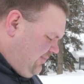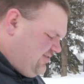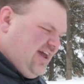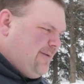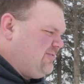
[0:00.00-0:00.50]

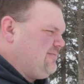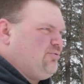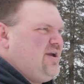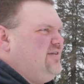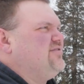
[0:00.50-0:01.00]
Setup is a
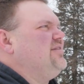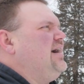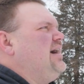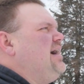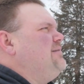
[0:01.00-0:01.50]
breeze.
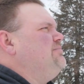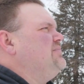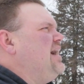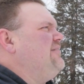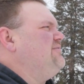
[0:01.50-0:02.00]

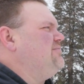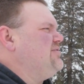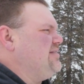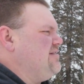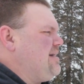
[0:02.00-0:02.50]
I've
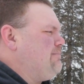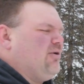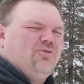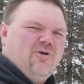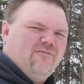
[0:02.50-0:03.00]
set this up
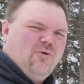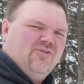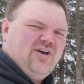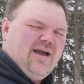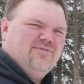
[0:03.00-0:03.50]
about 3 or 4
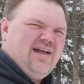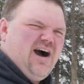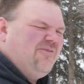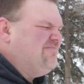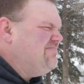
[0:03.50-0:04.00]
times
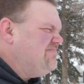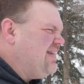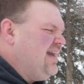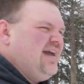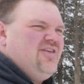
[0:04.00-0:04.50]
now.
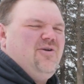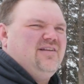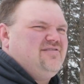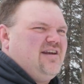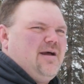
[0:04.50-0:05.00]
You
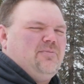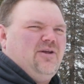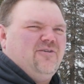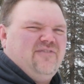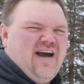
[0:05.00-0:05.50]
can set it up in
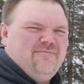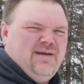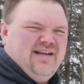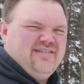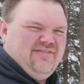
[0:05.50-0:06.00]
under 5
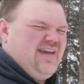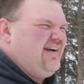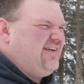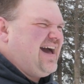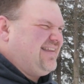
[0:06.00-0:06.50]
minutes. I think
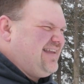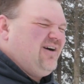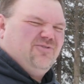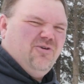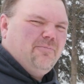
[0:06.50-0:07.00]
I've got it
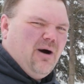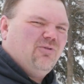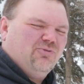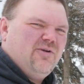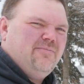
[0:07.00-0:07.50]
down to
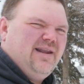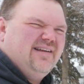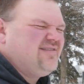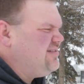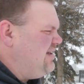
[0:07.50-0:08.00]
about 3
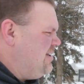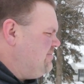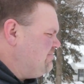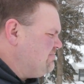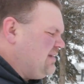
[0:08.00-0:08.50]
minutes.
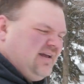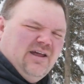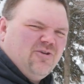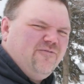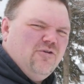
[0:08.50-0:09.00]

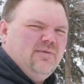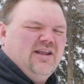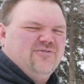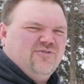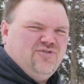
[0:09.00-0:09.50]
Another few
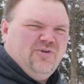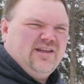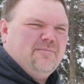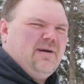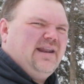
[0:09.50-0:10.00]
minutes for
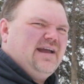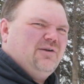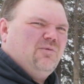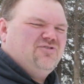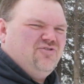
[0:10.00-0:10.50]
tuning, depending
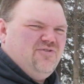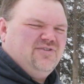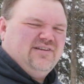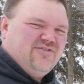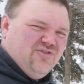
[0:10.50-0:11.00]
on what you're
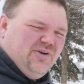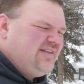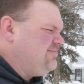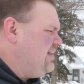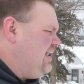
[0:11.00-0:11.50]
using to tune it.
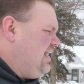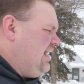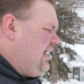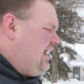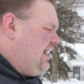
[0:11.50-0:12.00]

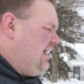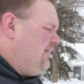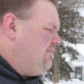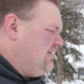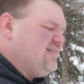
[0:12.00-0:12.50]

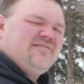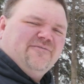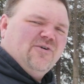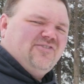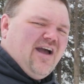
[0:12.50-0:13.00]
But this is the
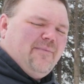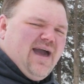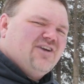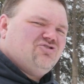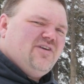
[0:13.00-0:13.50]
first time
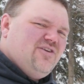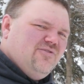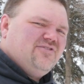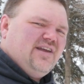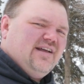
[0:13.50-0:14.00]
actually
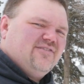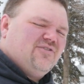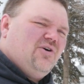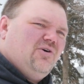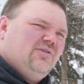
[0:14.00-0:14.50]
using it,
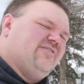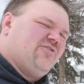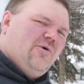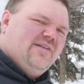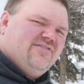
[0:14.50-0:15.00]
so let's
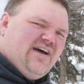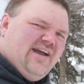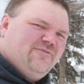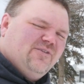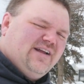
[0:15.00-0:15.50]
go
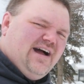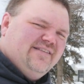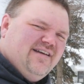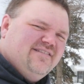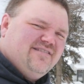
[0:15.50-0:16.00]
inside for the
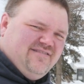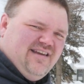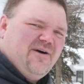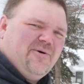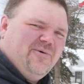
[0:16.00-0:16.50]
contest and
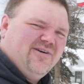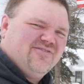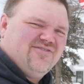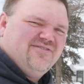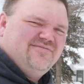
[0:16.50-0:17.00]
see how it works.